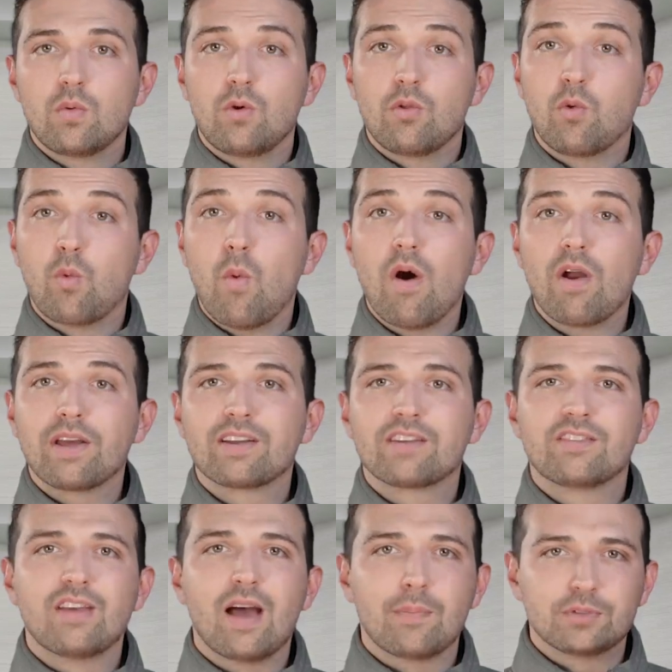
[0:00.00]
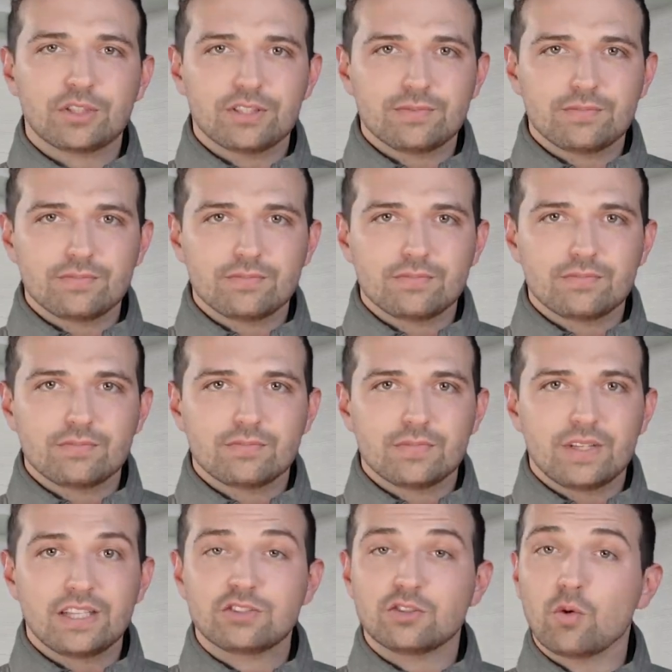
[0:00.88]
With one exception,
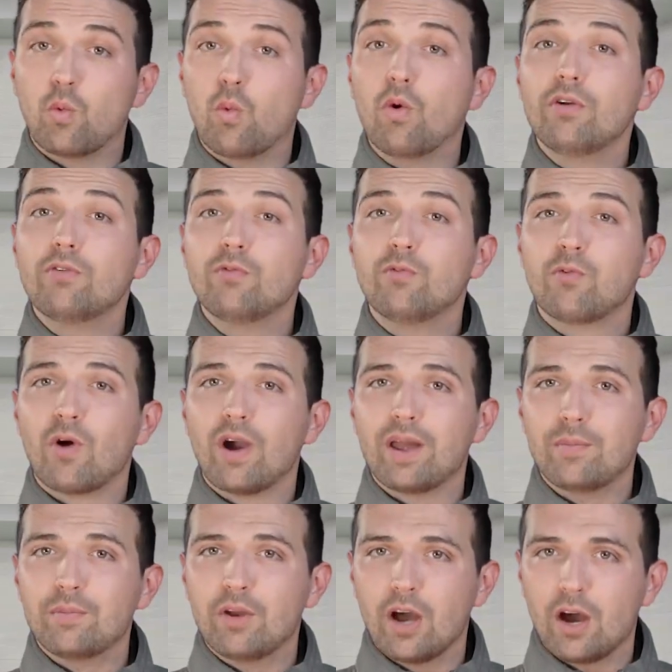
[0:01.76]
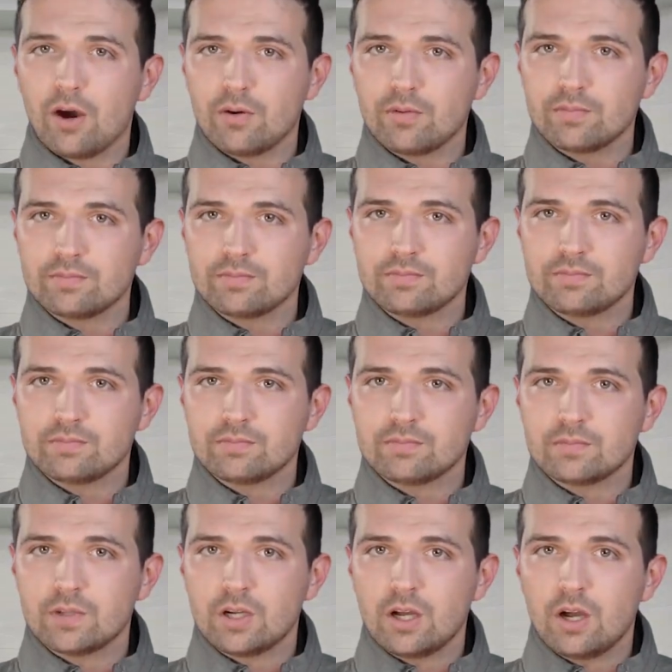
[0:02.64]
it's a wood-framed home.
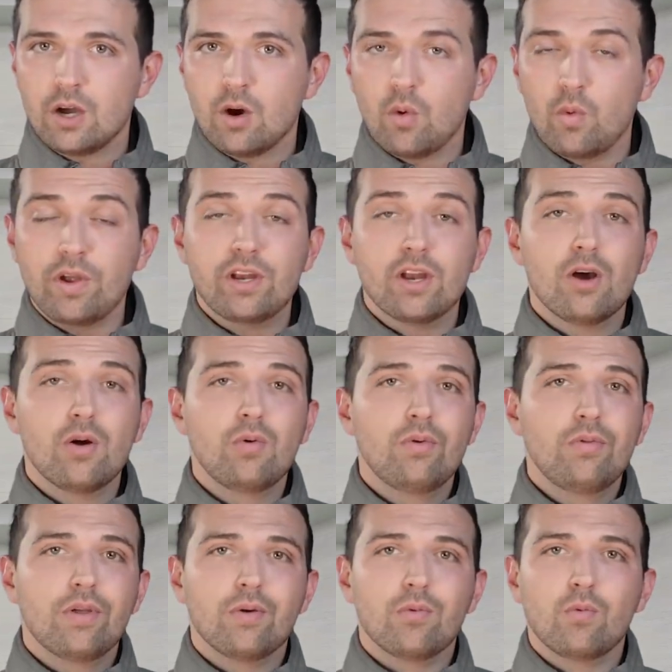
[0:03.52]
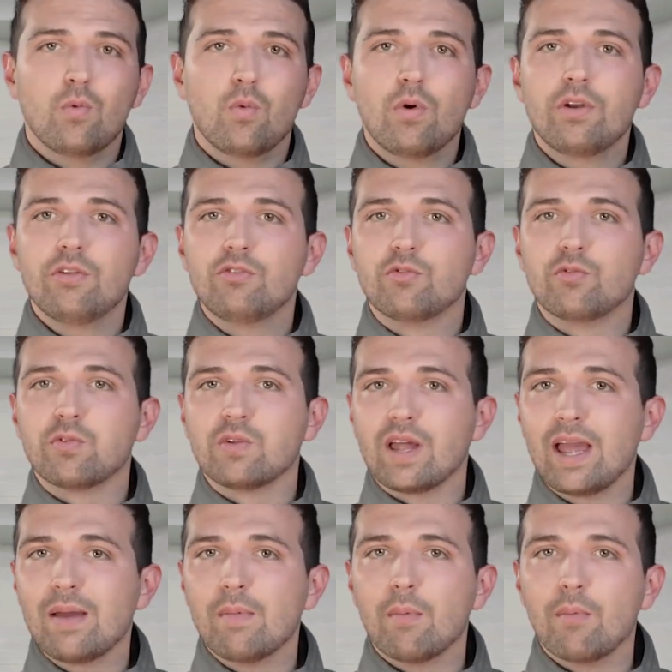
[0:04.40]
We know that wood is
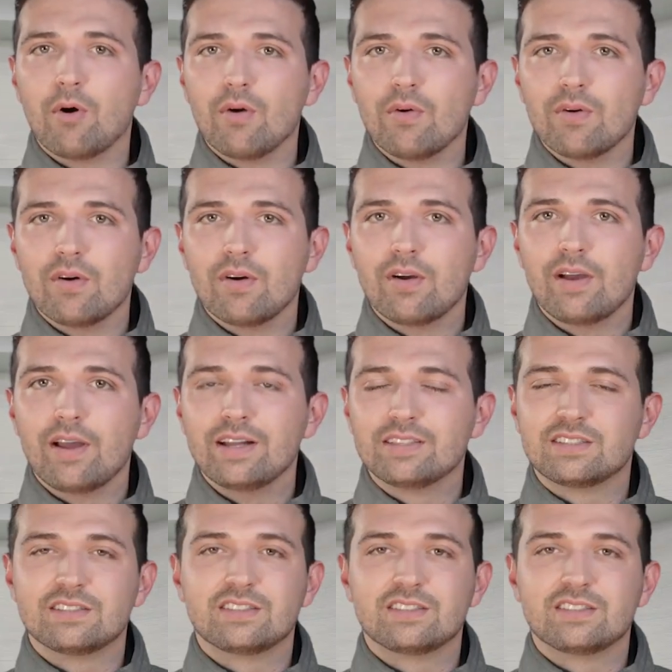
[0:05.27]
flammable. It's